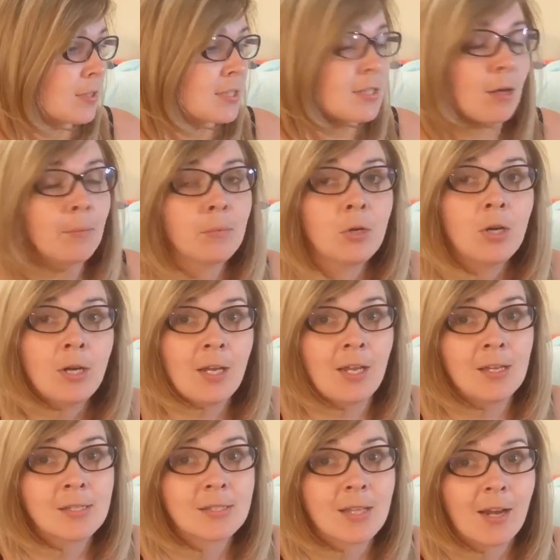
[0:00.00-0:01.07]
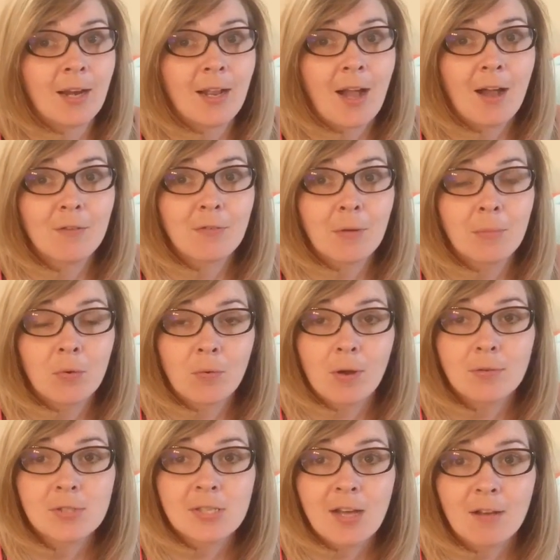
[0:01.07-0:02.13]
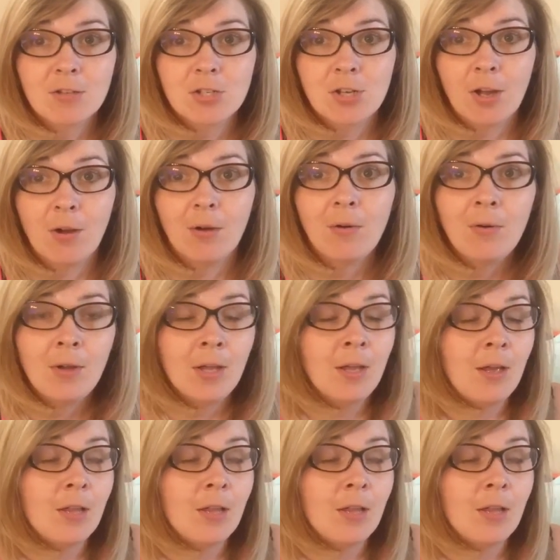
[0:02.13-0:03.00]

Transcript: some goodies that I got from the Rose Doll Show.